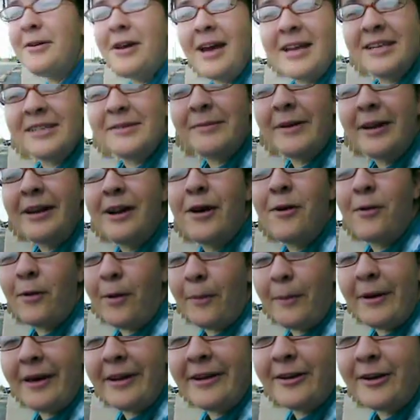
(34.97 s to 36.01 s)
you guys may know her
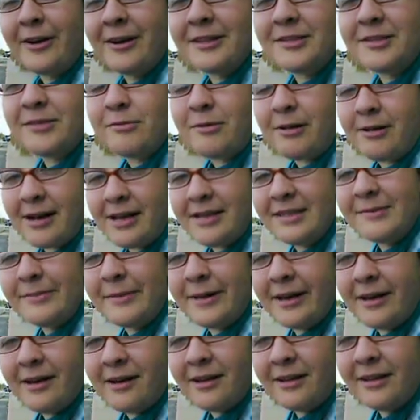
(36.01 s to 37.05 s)
better as
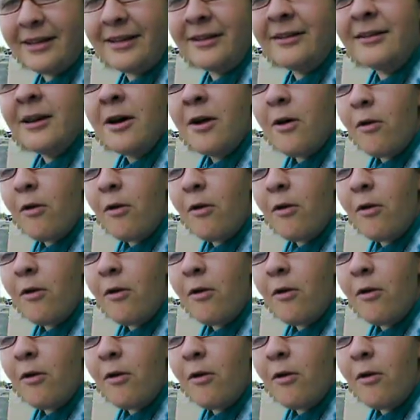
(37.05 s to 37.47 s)
Renesmee Cullen,